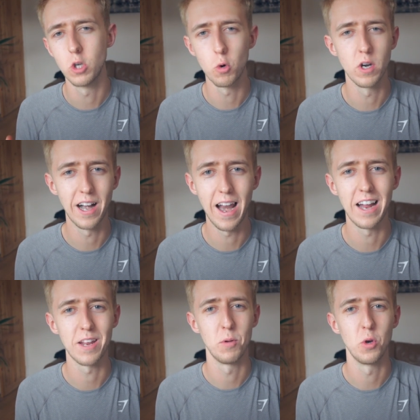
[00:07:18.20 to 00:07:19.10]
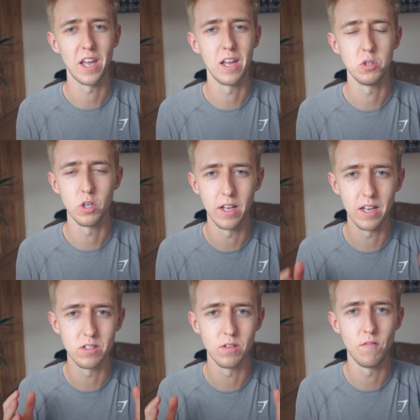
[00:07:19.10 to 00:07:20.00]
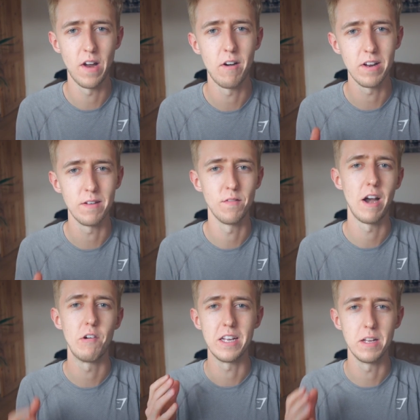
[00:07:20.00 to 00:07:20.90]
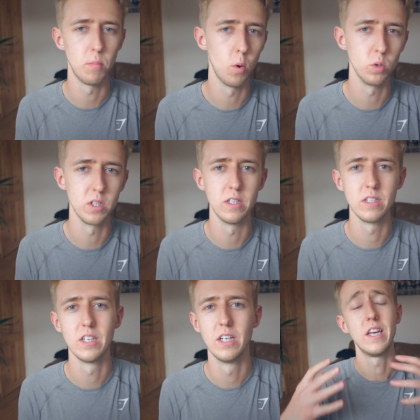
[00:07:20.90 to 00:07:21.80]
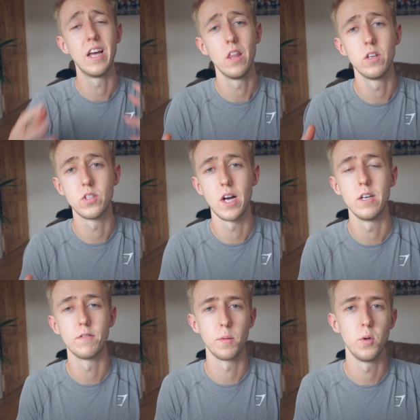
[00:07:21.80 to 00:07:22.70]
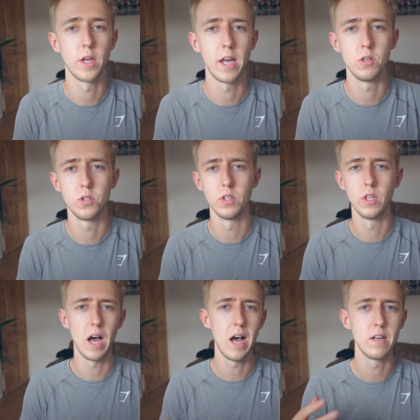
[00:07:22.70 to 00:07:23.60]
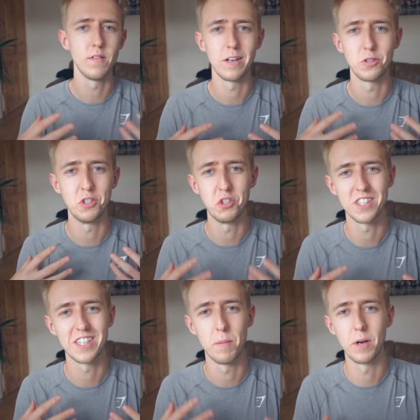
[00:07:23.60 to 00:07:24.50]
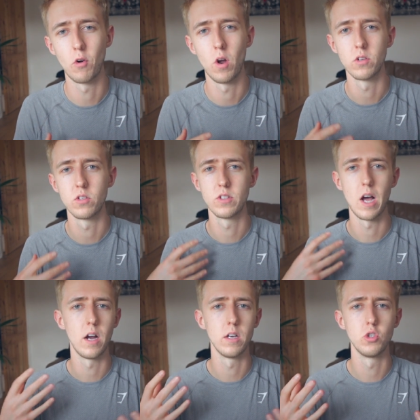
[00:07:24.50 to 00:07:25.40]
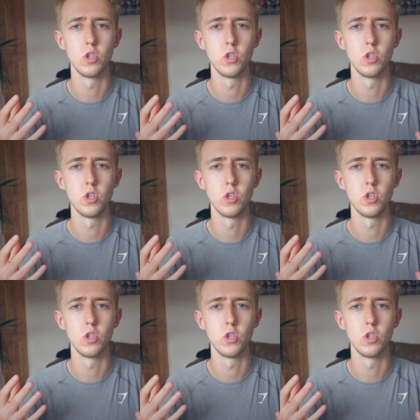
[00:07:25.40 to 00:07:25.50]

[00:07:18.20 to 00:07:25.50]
don't neglect communication. It is very, very important. The other side of communication that I've actually just come across starting a